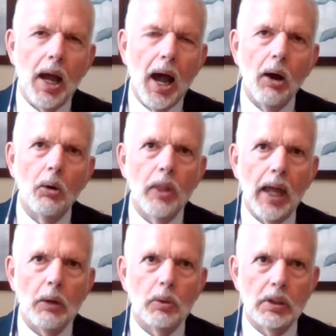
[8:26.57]
how
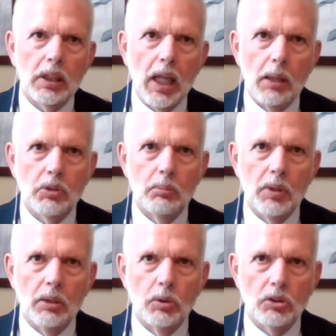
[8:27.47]
that one came to
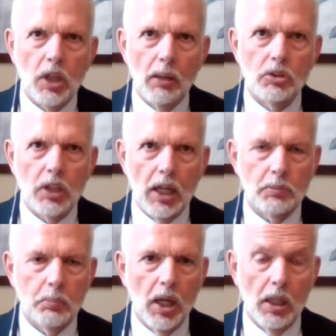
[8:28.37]
be was I was
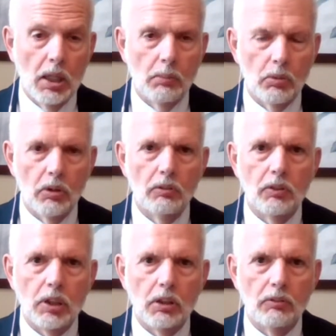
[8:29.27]
asked by a number of
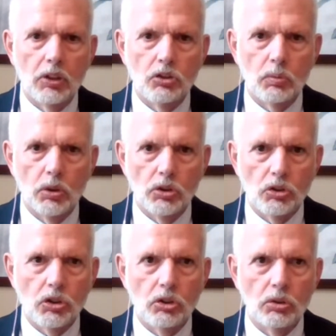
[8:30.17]

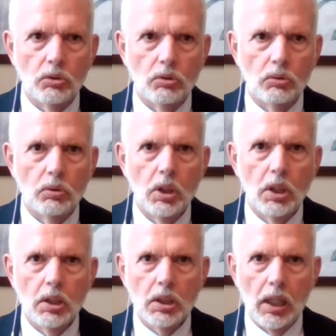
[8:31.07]
individuals to
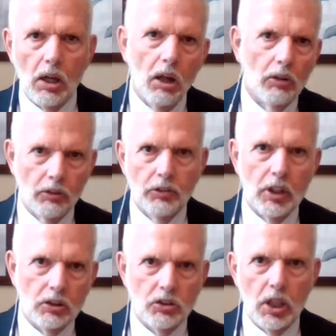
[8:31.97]
take all the
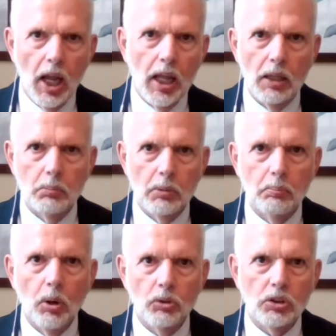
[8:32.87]
things that I had been
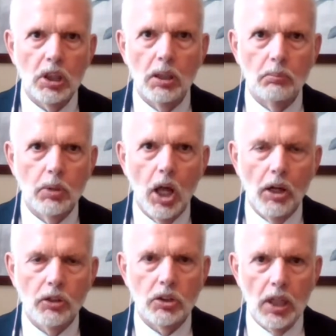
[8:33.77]
posting in
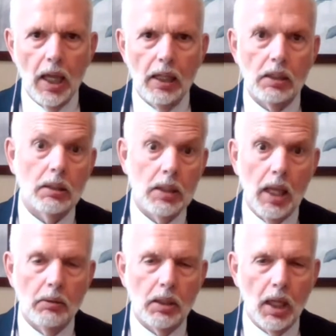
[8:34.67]
blogs and that
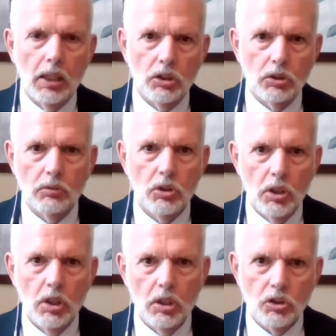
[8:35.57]
and kind of
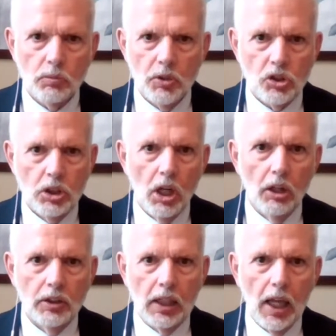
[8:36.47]
smish it
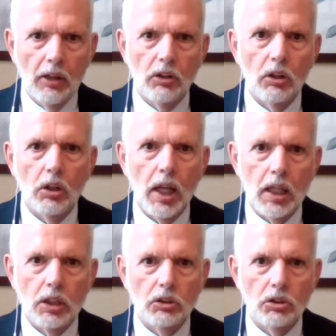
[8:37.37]
all together
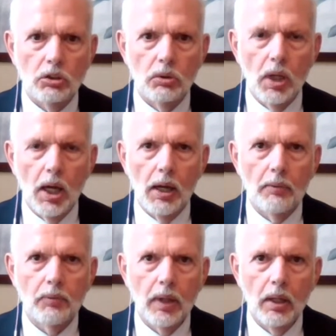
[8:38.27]
into a